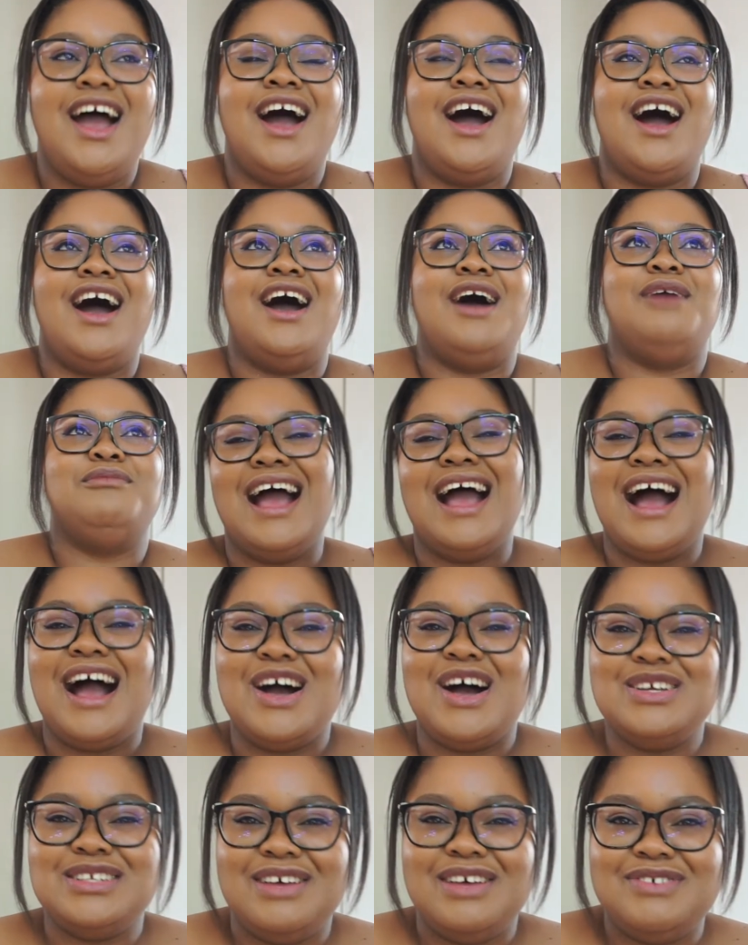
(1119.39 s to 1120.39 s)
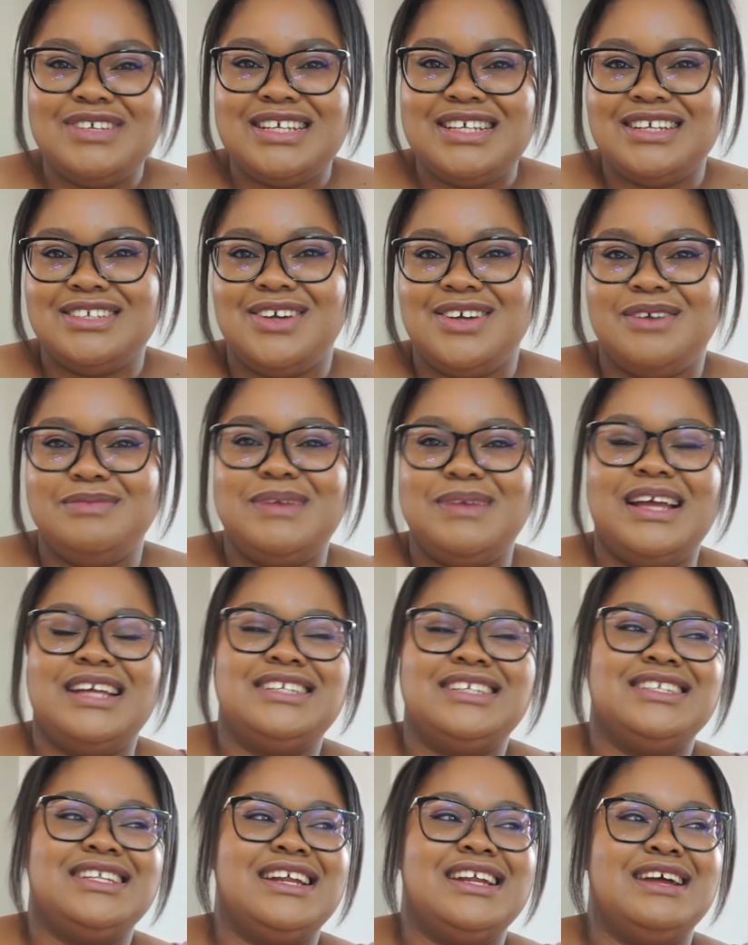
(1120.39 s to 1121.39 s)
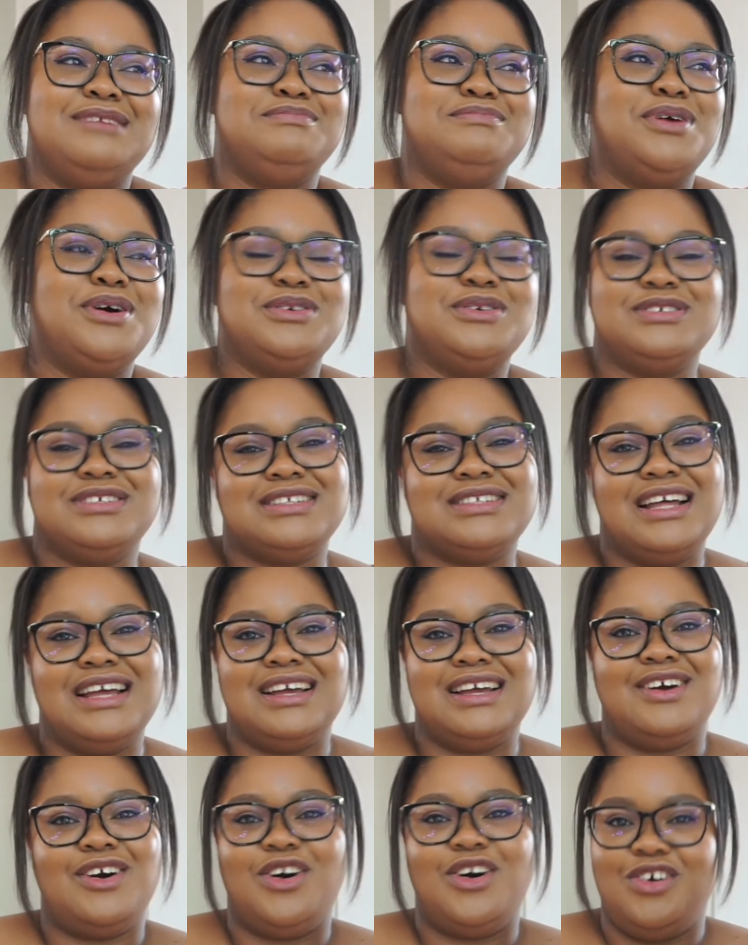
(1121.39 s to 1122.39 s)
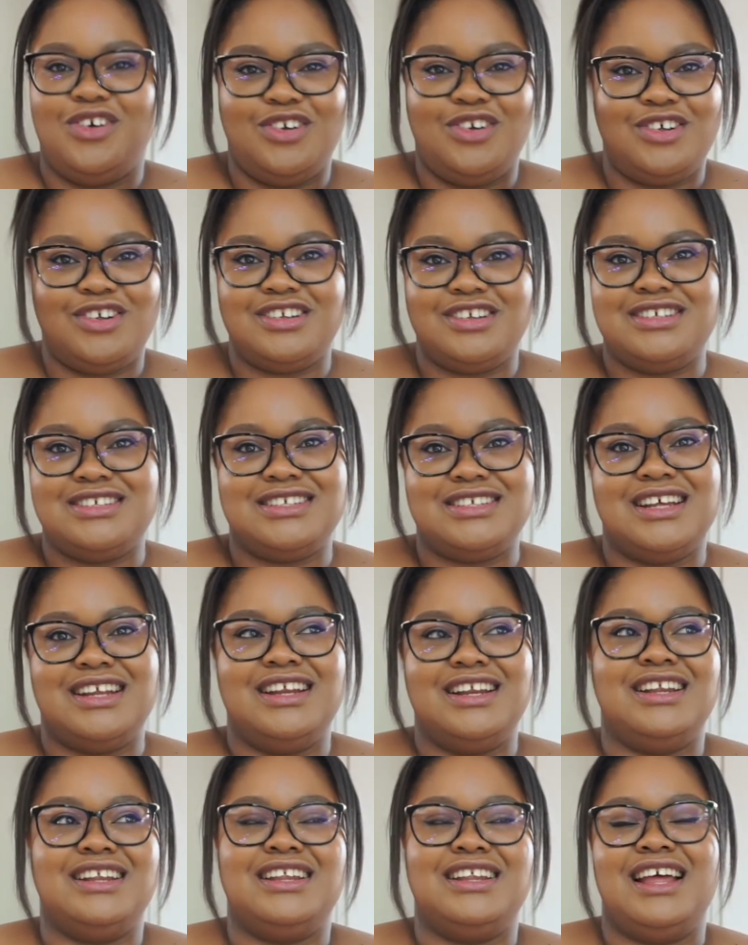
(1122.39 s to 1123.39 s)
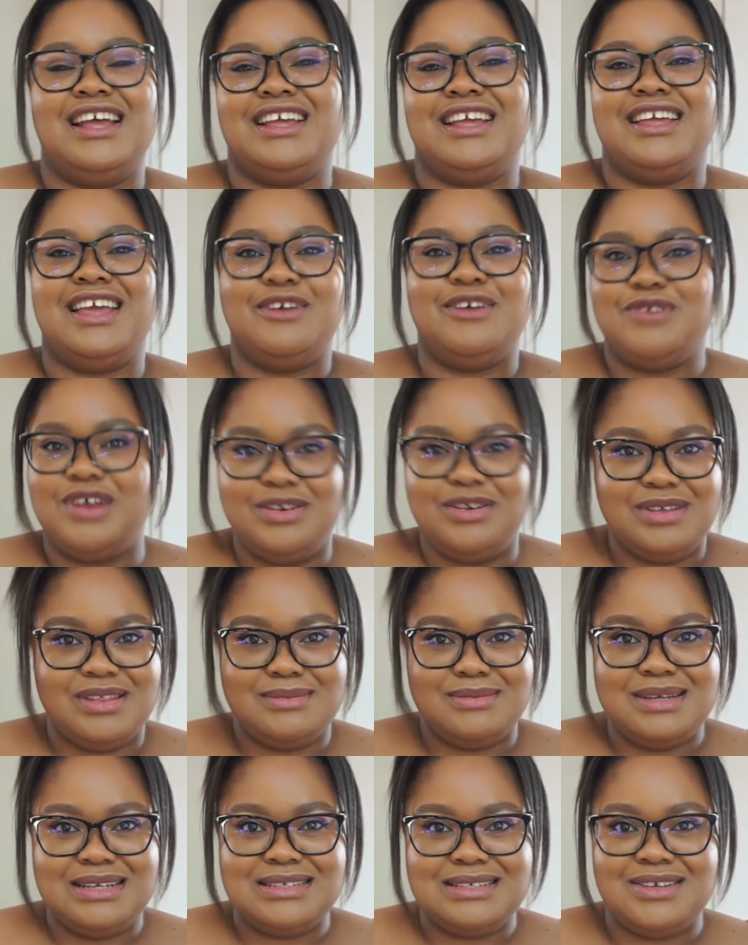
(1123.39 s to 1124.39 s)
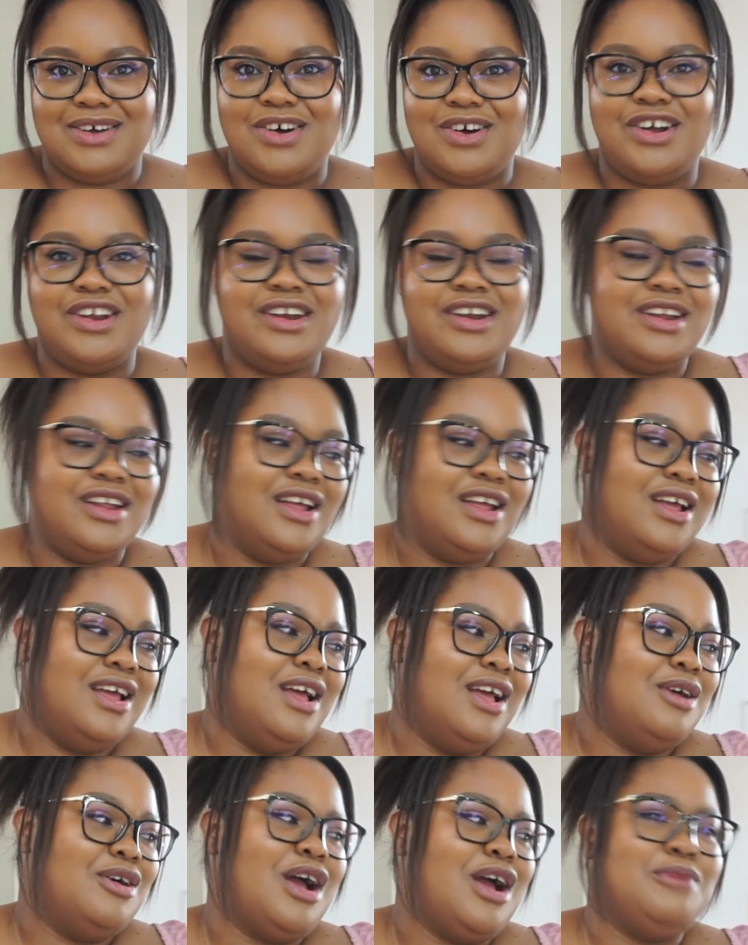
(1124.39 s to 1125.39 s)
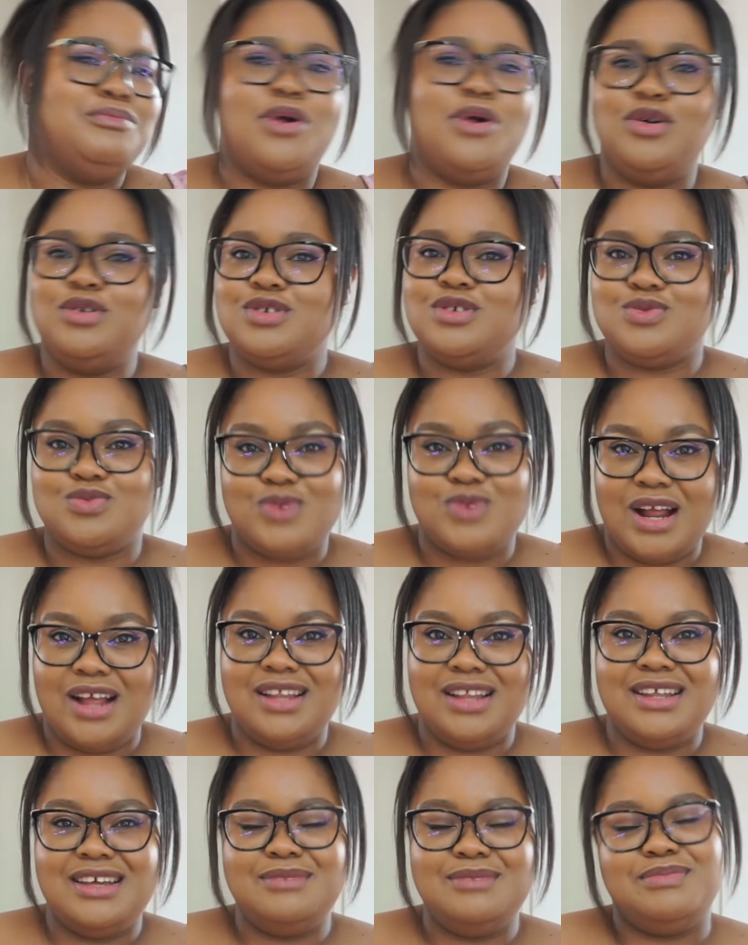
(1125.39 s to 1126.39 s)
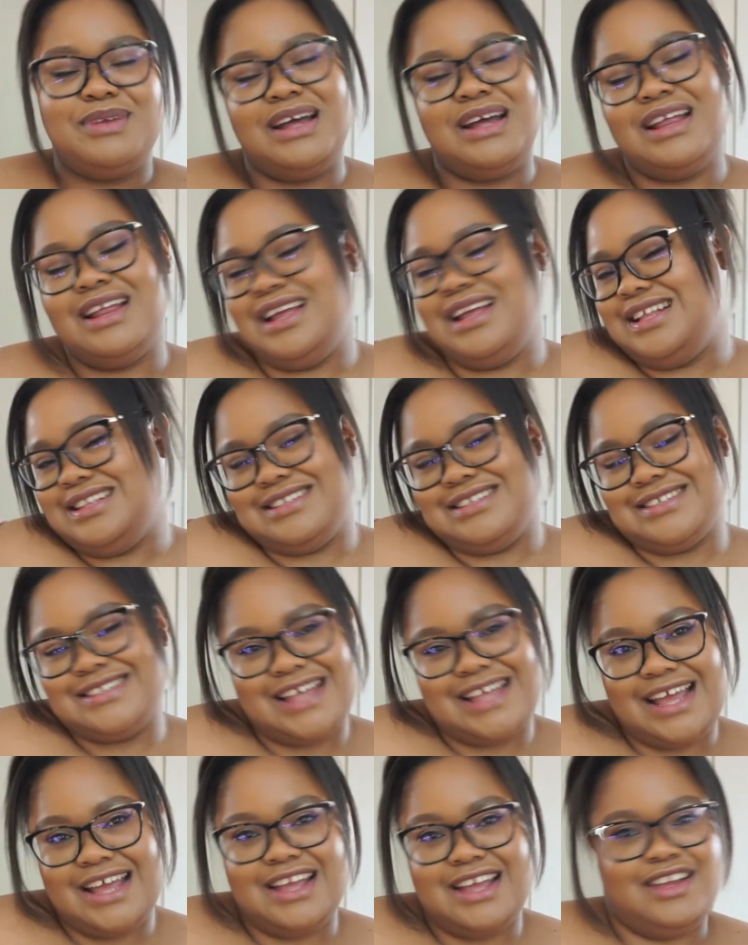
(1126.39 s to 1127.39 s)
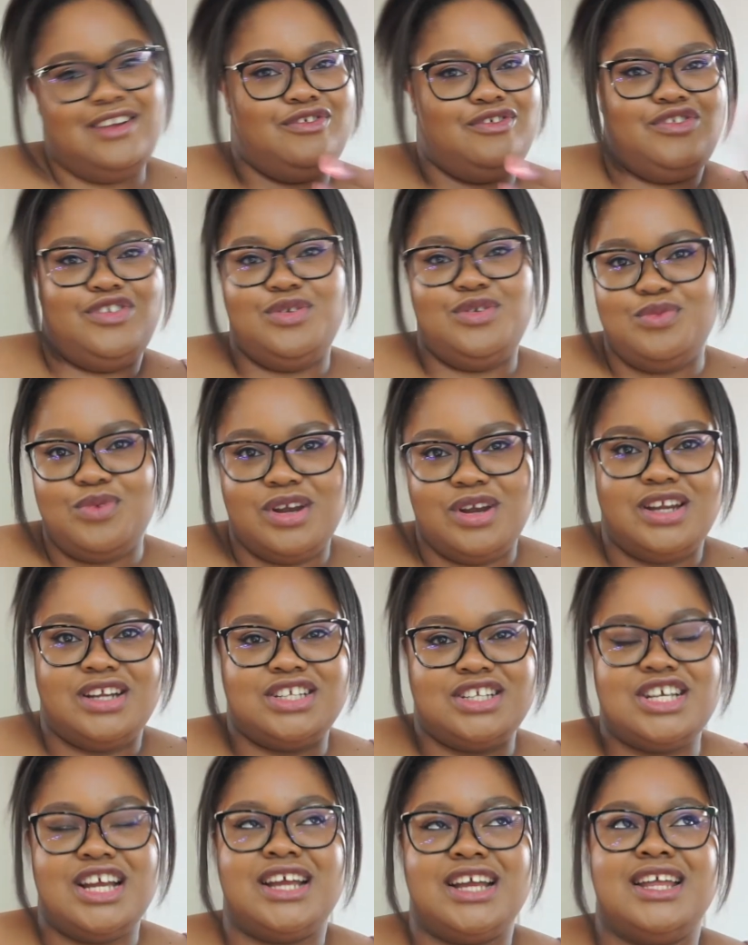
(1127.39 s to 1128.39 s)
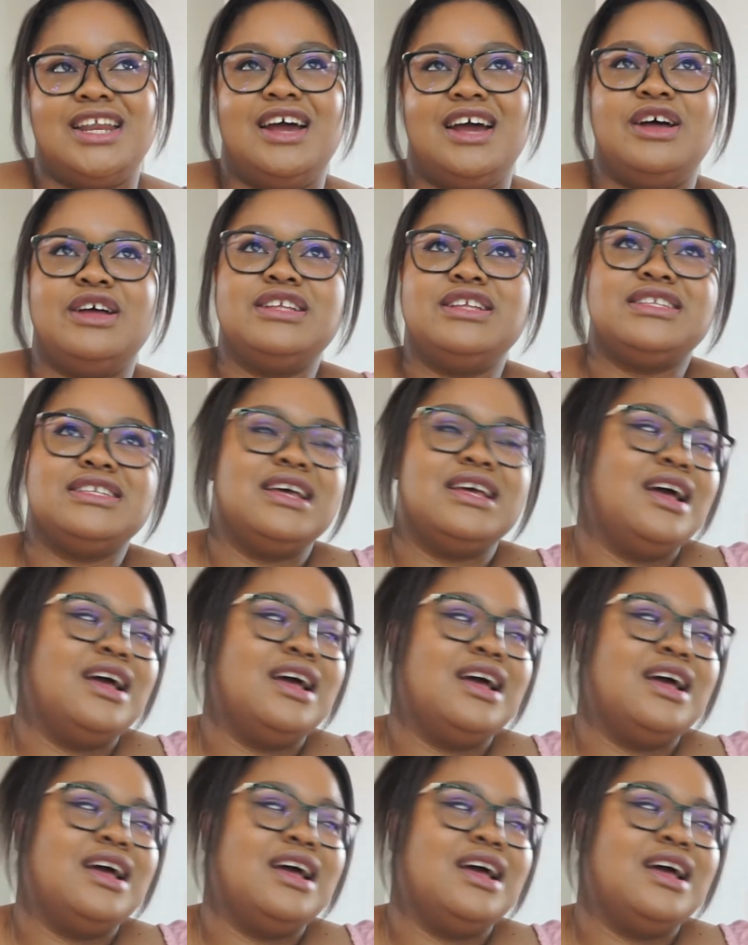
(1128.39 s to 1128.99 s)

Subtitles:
I also have a TikTok page that I post like hauls and like get ready with me's on. I post rarely, but it's there if you want to check it out.